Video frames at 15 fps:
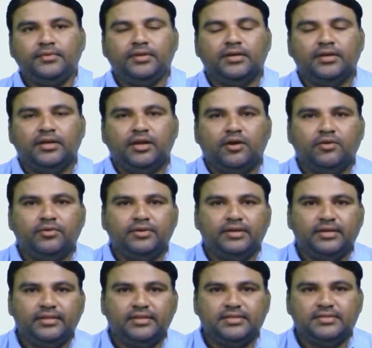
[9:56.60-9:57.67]
Now
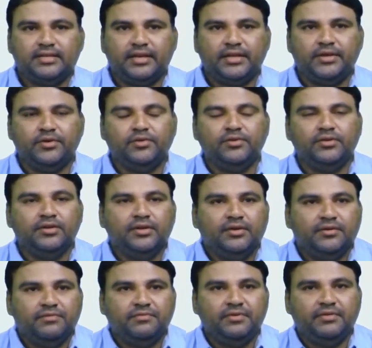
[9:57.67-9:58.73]
in this circuit,
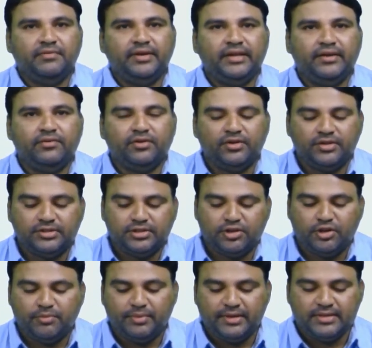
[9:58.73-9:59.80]
V1 equal to
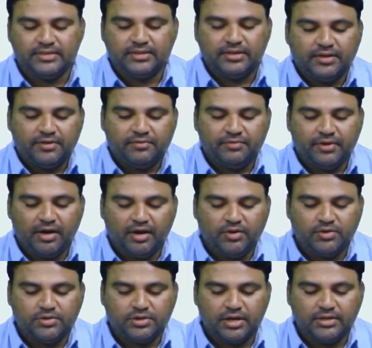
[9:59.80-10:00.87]
0 means we have
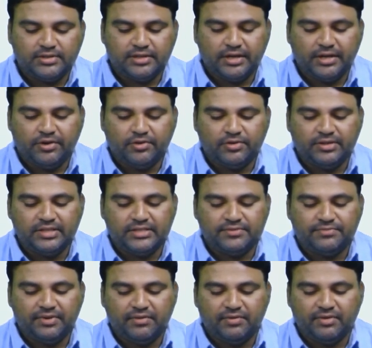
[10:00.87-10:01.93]
to short circuit this
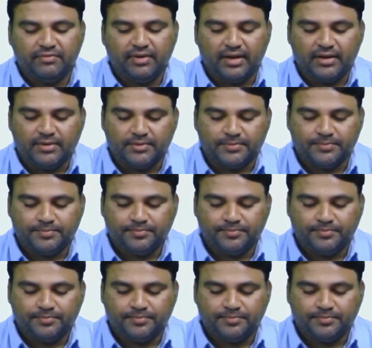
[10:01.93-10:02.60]
V1 value.